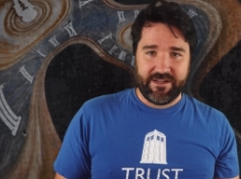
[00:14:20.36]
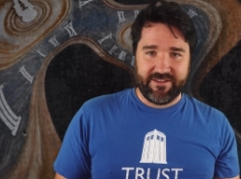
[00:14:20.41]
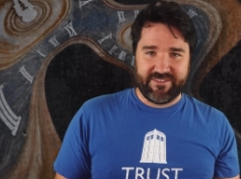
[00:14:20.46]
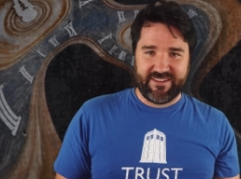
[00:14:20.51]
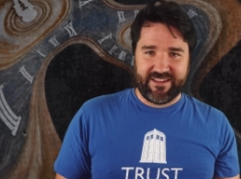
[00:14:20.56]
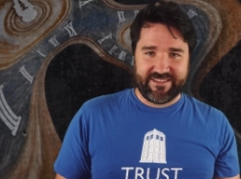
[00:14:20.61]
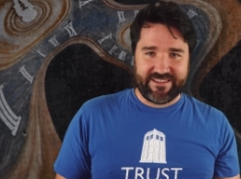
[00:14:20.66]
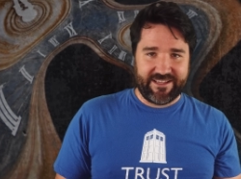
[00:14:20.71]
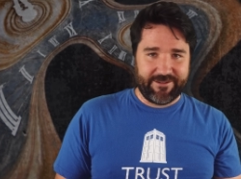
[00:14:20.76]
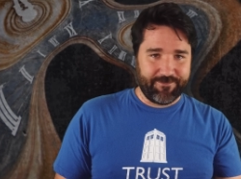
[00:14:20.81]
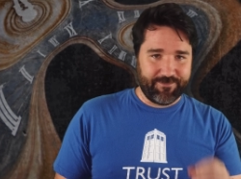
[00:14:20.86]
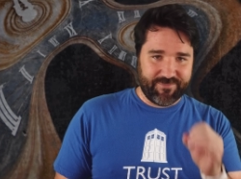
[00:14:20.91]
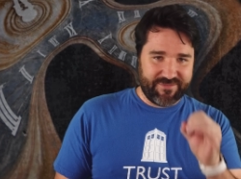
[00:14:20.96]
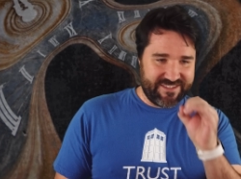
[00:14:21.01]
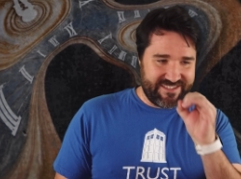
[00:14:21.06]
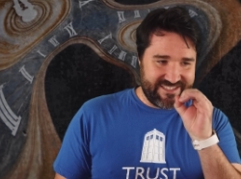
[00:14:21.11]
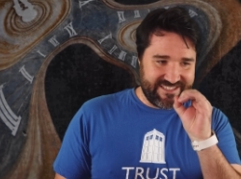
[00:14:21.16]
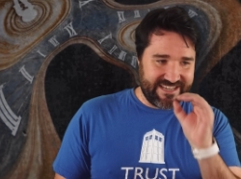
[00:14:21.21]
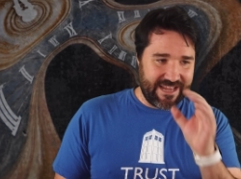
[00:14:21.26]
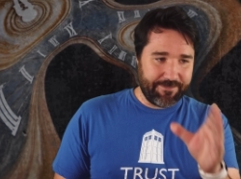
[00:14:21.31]
It's like they
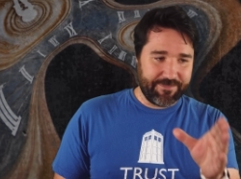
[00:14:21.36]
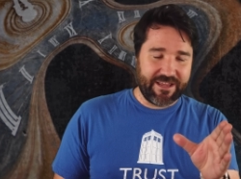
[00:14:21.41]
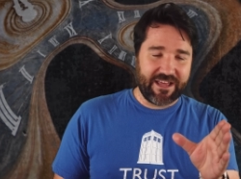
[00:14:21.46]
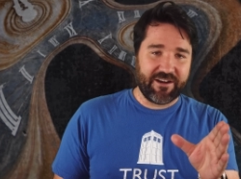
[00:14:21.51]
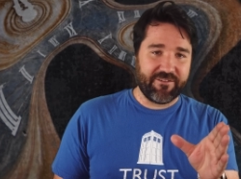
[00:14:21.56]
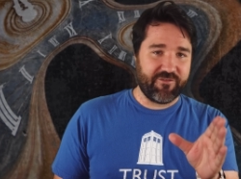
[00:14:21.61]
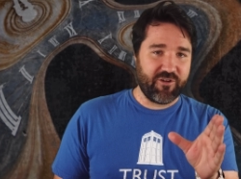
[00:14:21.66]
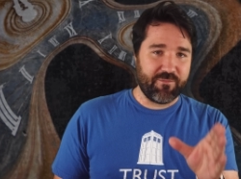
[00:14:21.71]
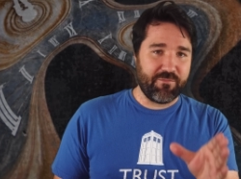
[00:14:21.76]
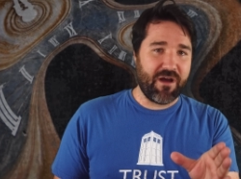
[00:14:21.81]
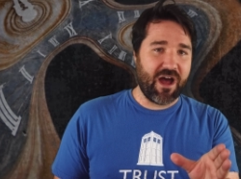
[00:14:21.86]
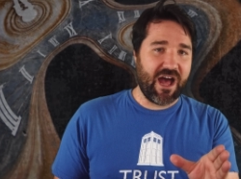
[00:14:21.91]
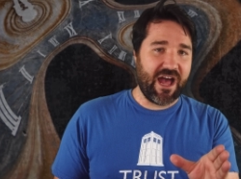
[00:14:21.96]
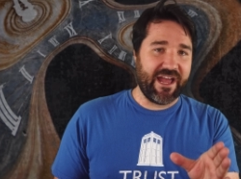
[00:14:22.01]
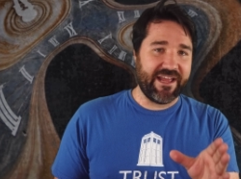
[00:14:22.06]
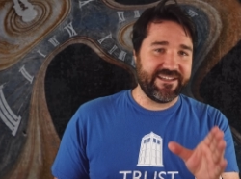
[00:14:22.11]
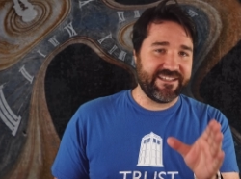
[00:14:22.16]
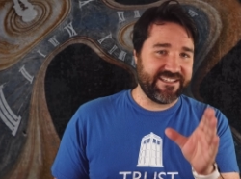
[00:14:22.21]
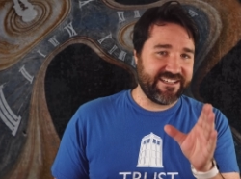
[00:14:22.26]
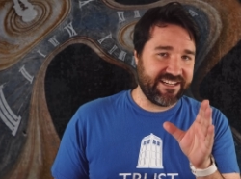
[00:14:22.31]
stepped out of your
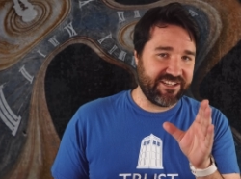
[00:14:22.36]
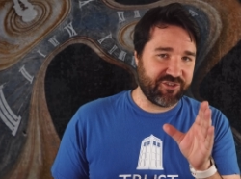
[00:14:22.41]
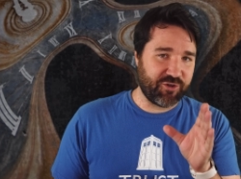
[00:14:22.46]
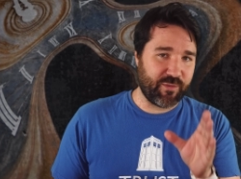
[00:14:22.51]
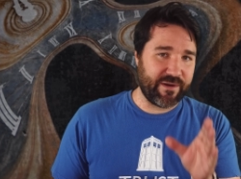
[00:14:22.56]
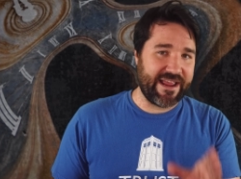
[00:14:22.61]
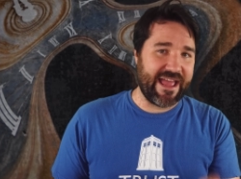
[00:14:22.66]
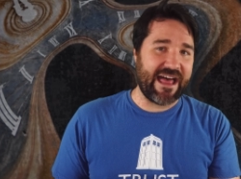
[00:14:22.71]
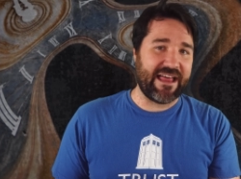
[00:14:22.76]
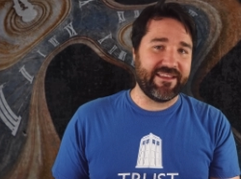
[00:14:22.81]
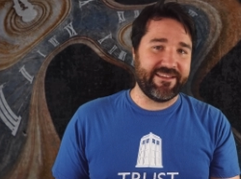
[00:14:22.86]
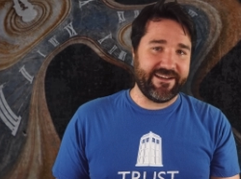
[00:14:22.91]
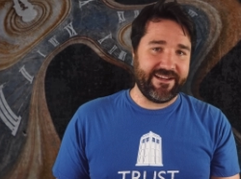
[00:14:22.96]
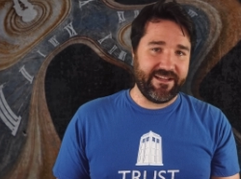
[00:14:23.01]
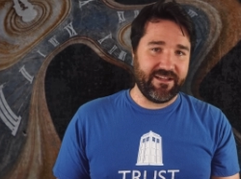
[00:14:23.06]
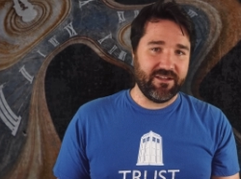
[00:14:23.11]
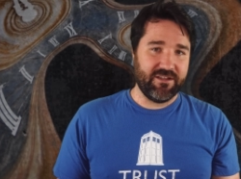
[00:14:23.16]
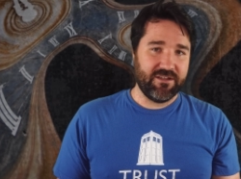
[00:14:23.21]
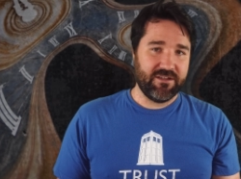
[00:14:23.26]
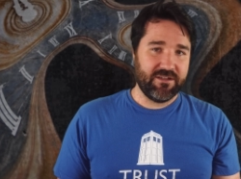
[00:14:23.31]
mind and into
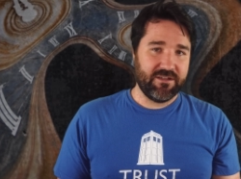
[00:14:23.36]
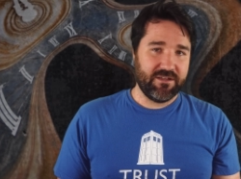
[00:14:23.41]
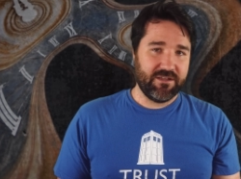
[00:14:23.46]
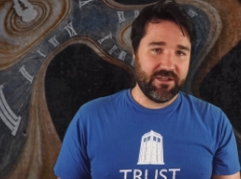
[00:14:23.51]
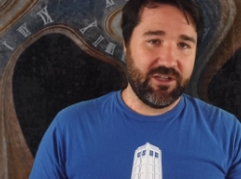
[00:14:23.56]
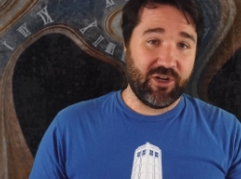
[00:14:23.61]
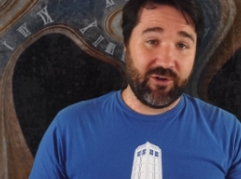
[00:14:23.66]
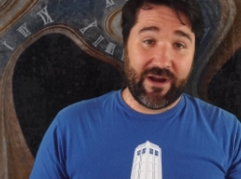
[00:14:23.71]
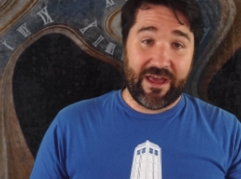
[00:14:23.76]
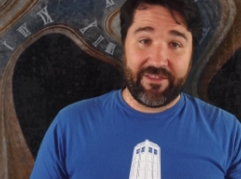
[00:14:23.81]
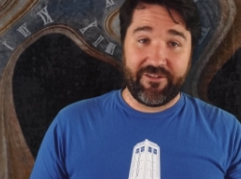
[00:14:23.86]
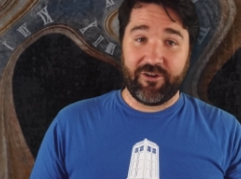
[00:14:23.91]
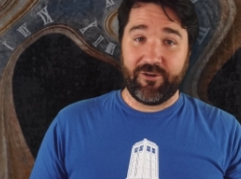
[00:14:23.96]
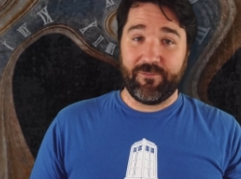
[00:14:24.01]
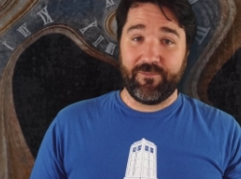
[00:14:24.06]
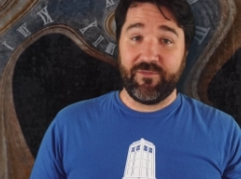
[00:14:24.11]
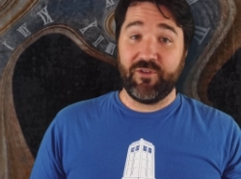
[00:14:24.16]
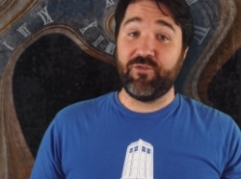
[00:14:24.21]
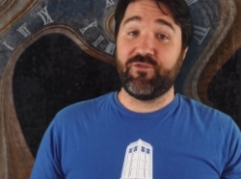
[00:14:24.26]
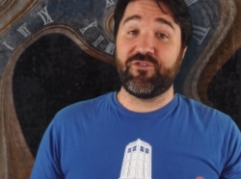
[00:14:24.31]
reality. Or
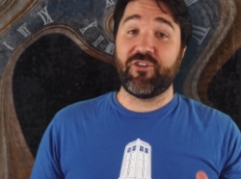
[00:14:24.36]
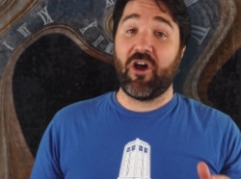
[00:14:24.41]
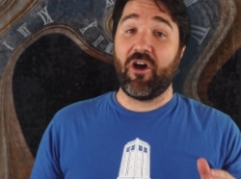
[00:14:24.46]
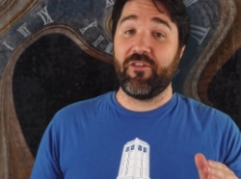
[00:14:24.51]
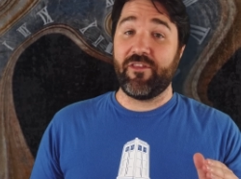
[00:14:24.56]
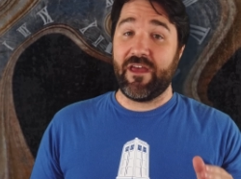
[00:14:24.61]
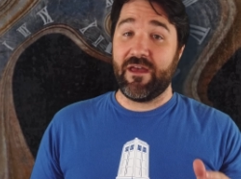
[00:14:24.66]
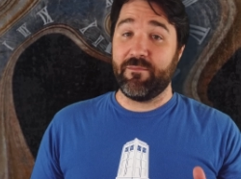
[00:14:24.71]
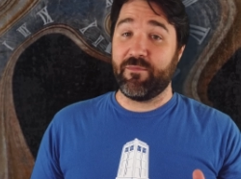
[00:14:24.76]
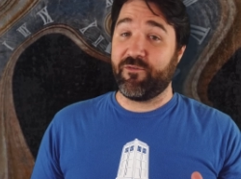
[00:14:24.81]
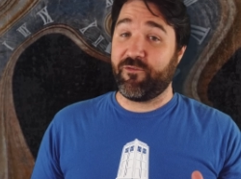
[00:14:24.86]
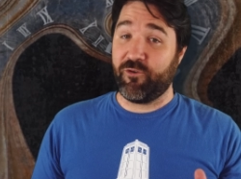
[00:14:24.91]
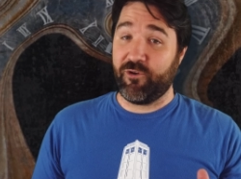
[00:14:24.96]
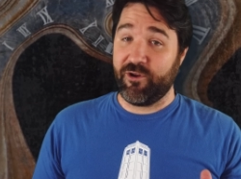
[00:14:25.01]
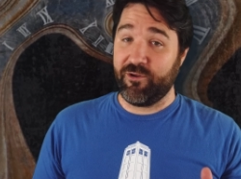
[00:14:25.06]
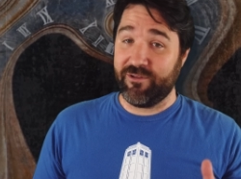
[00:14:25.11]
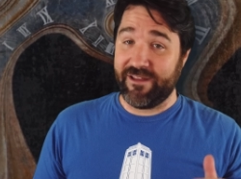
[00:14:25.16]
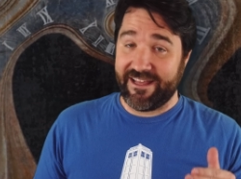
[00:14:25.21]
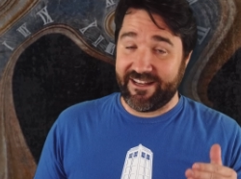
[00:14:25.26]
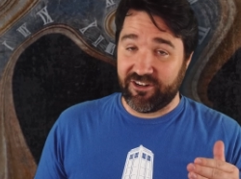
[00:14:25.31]
rather, you saw them
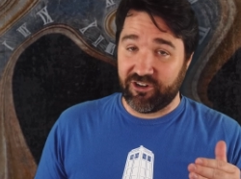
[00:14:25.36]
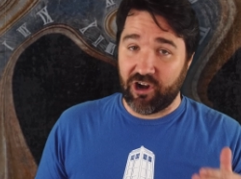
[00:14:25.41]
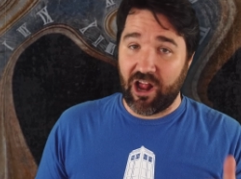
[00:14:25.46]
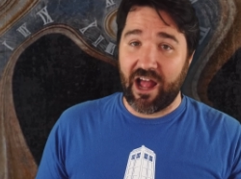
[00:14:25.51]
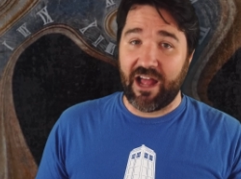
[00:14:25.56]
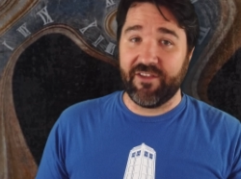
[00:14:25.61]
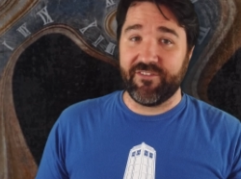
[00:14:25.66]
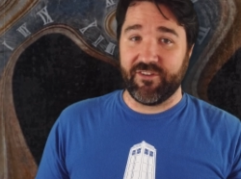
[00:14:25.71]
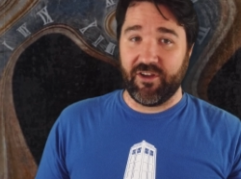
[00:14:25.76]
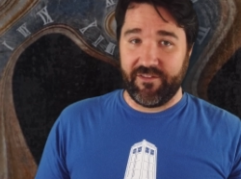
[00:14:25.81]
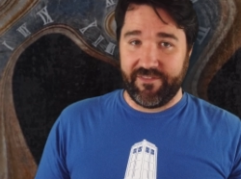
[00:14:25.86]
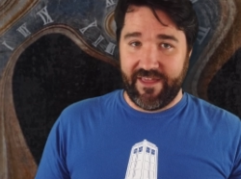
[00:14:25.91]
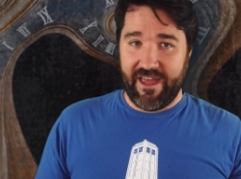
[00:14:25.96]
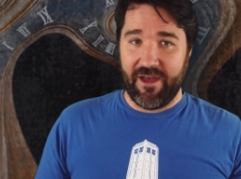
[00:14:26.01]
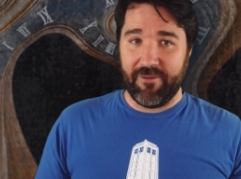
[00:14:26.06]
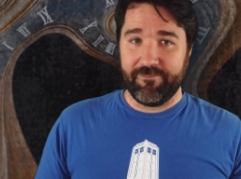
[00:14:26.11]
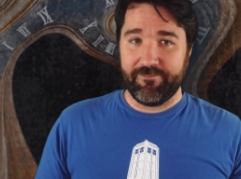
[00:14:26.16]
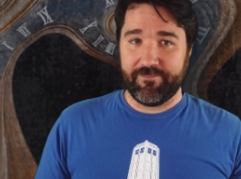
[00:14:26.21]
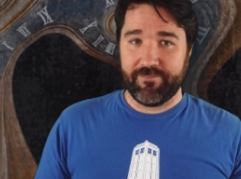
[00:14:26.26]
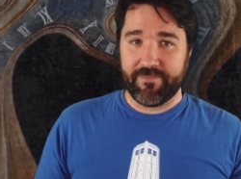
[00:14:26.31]
before you laid your eyes on
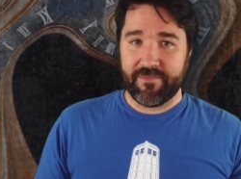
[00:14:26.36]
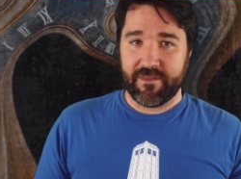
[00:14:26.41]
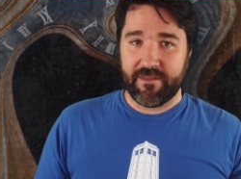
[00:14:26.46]
them.